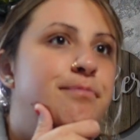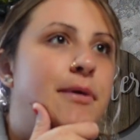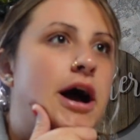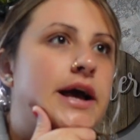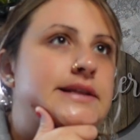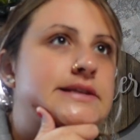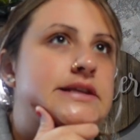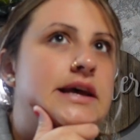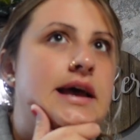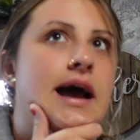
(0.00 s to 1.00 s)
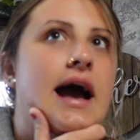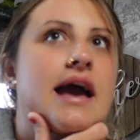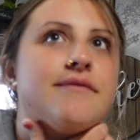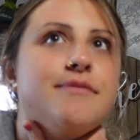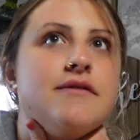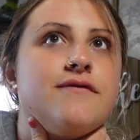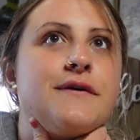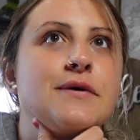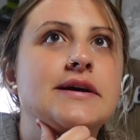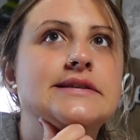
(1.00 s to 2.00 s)
But I've been
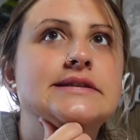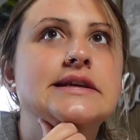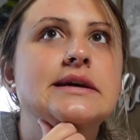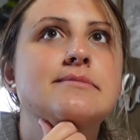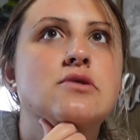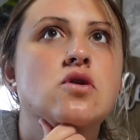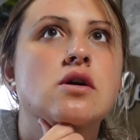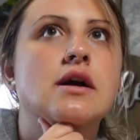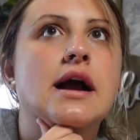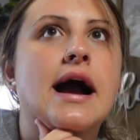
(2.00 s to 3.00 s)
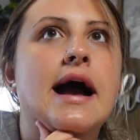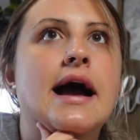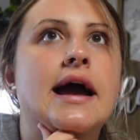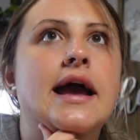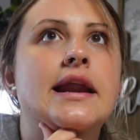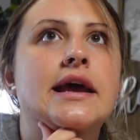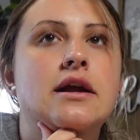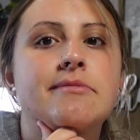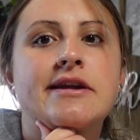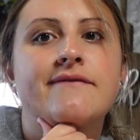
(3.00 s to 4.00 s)
focusing more on
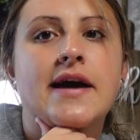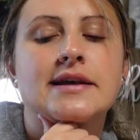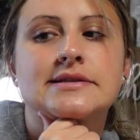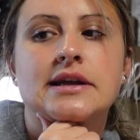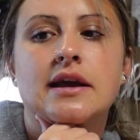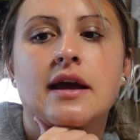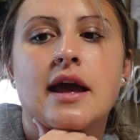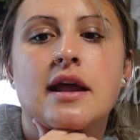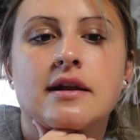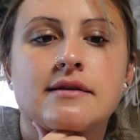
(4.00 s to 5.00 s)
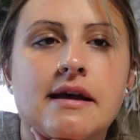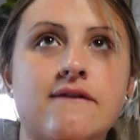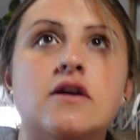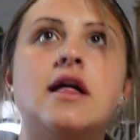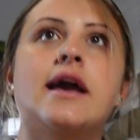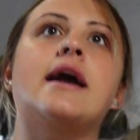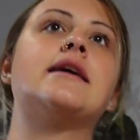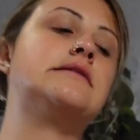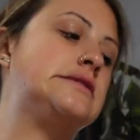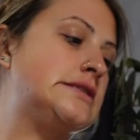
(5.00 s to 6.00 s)
intermittent fasting and because I feel like I
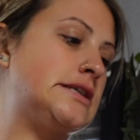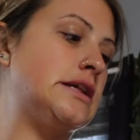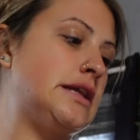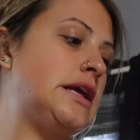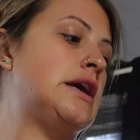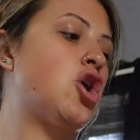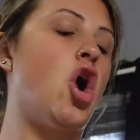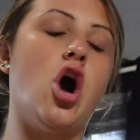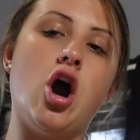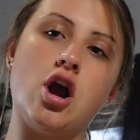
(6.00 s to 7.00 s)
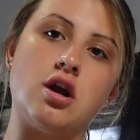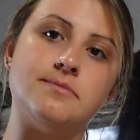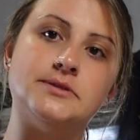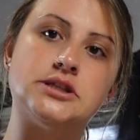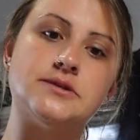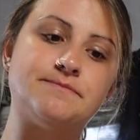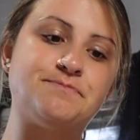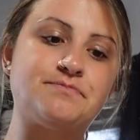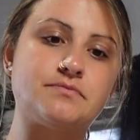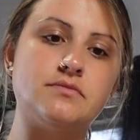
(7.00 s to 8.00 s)
can still eat
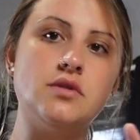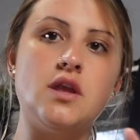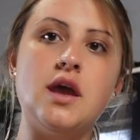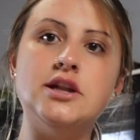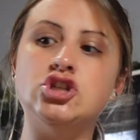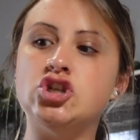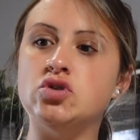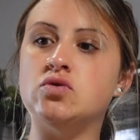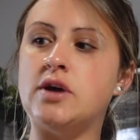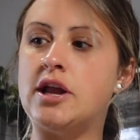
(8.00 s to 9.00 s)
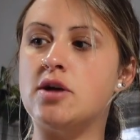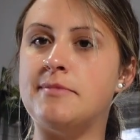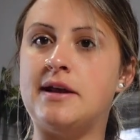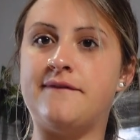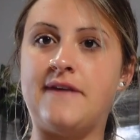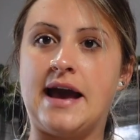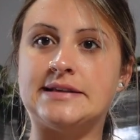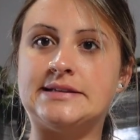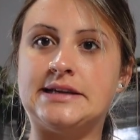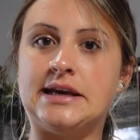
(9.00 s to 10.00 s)
carbs and do intermittent
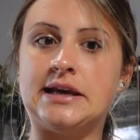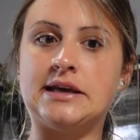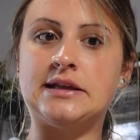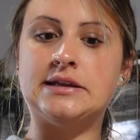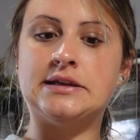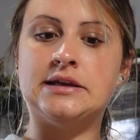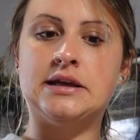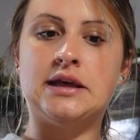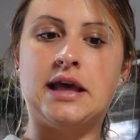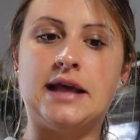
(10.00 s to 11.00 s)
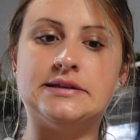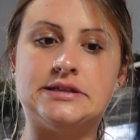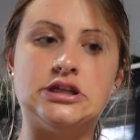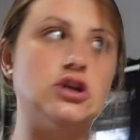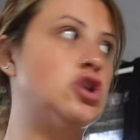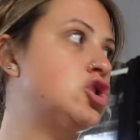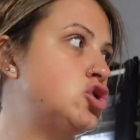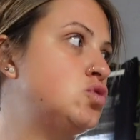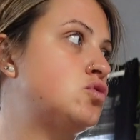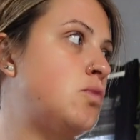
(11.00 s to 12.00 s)
fasting and still
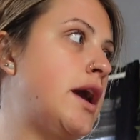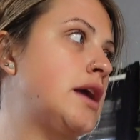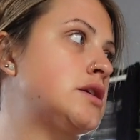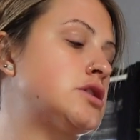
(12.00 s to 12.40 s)
lose weight.